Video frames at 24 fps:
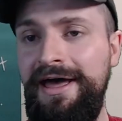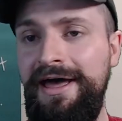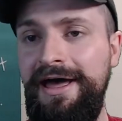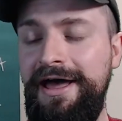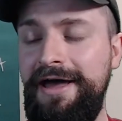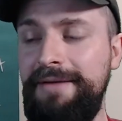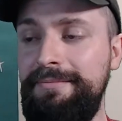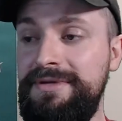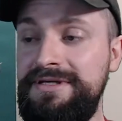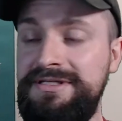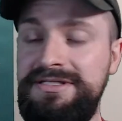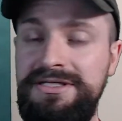
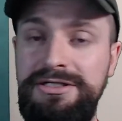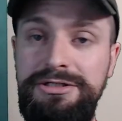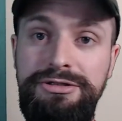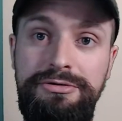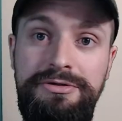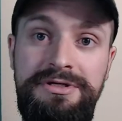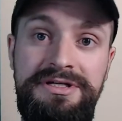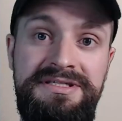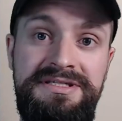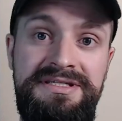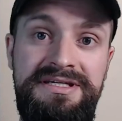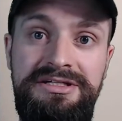It's a
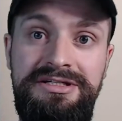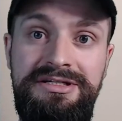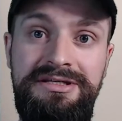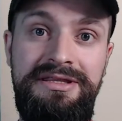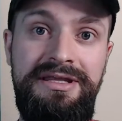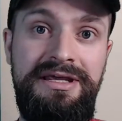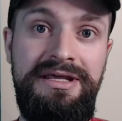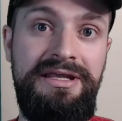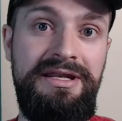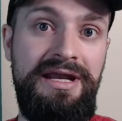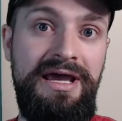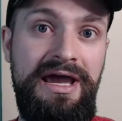shorter session
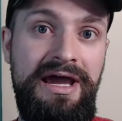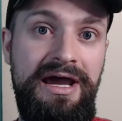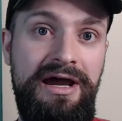than